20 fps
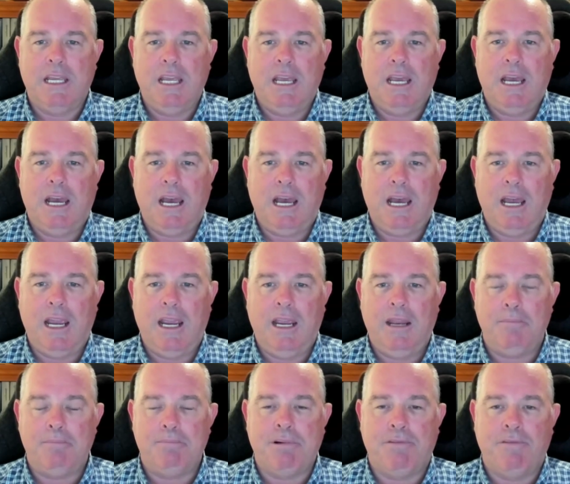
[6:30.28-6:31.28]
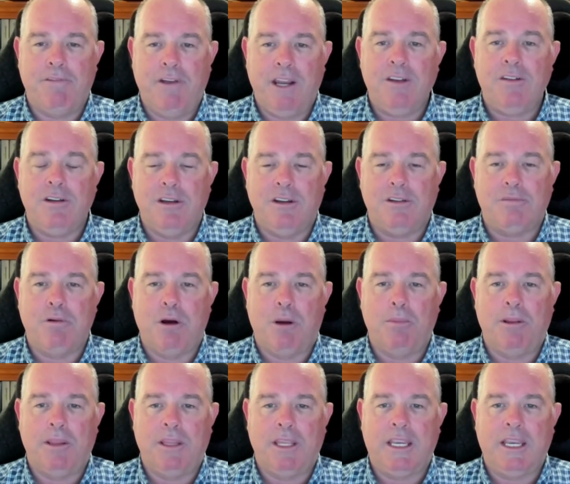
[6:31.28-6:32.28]
and prevention is
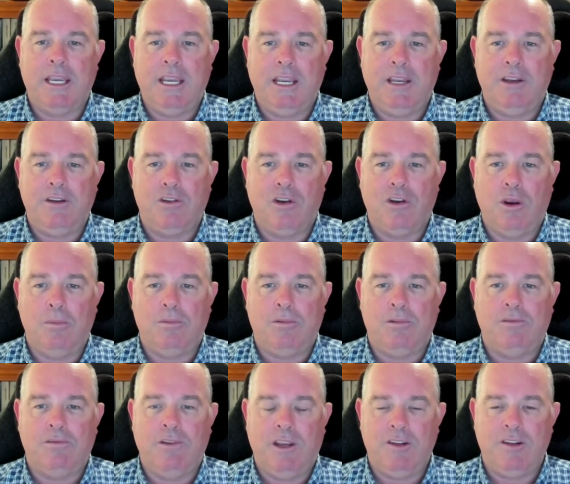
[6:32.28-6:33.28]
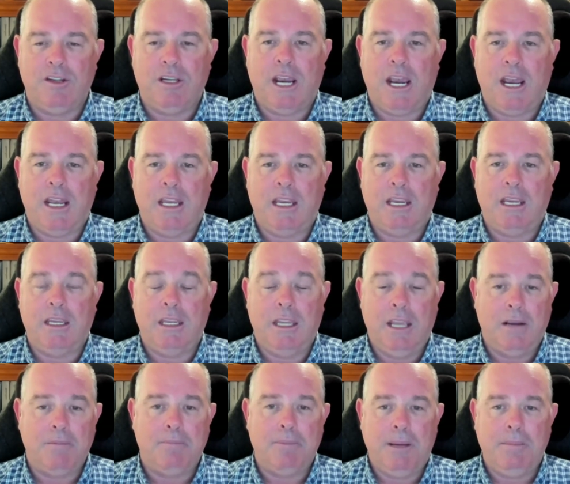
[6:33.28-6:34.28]
probably the key in terms of educating
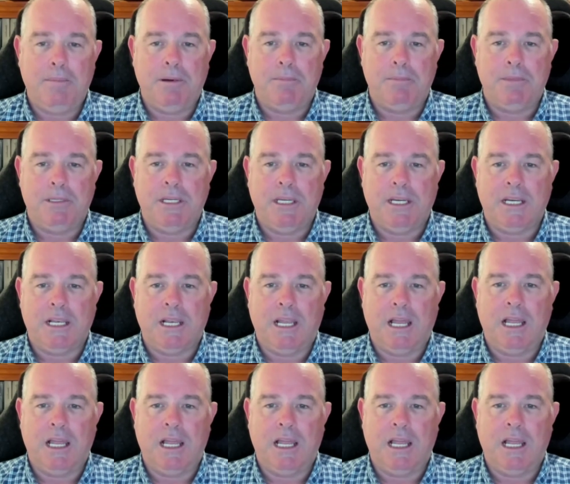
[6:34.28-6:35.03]
young people in particular